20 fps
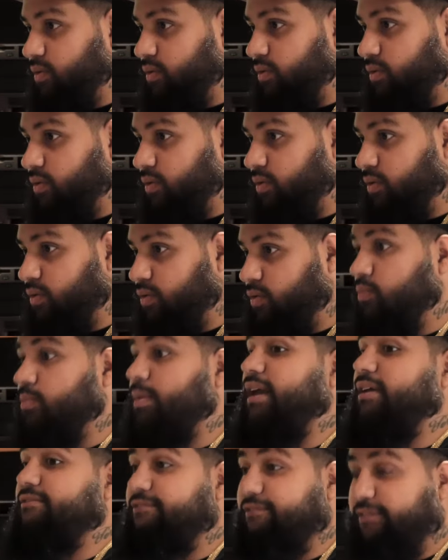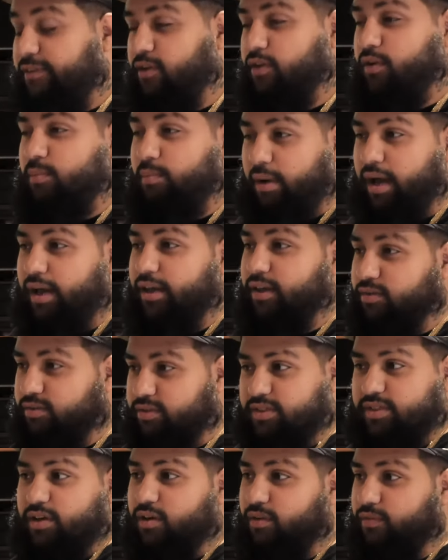you may feel by
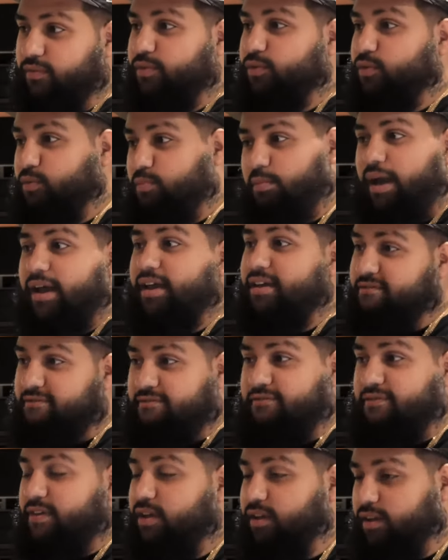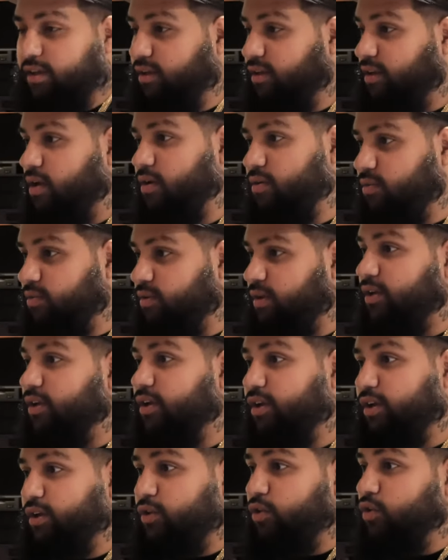yourself, and you might feel alone, and
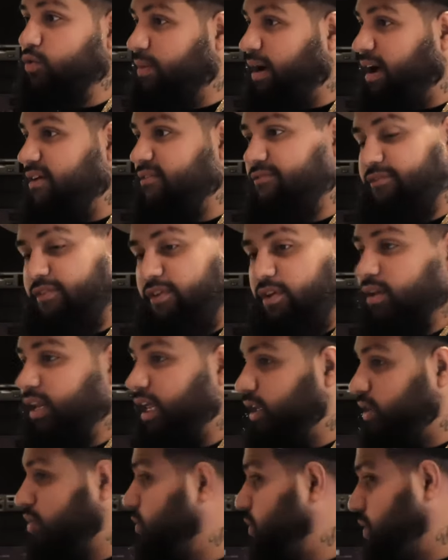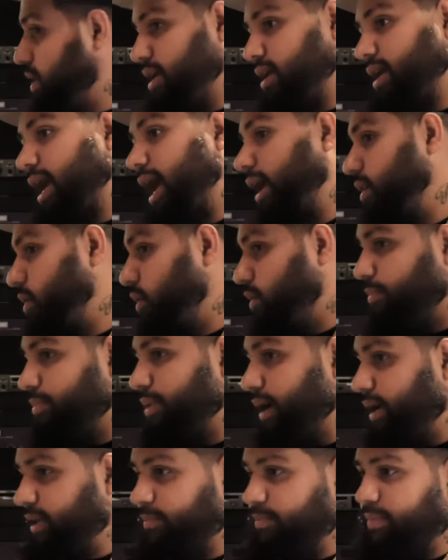you might feel like you ain't got
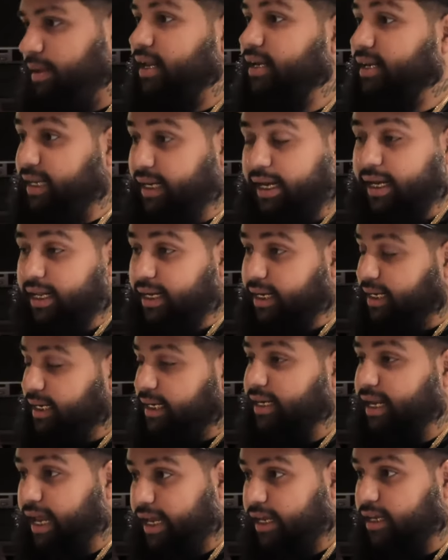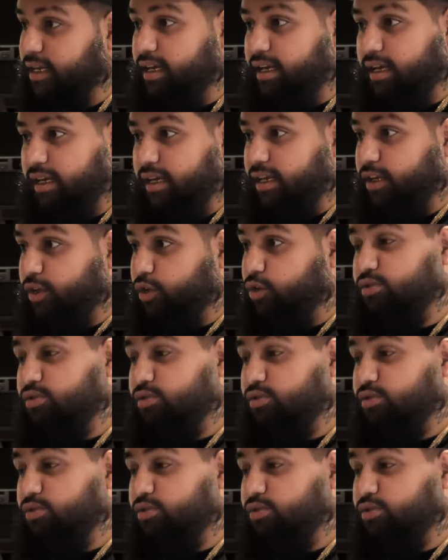nobody, but at the end of the day, you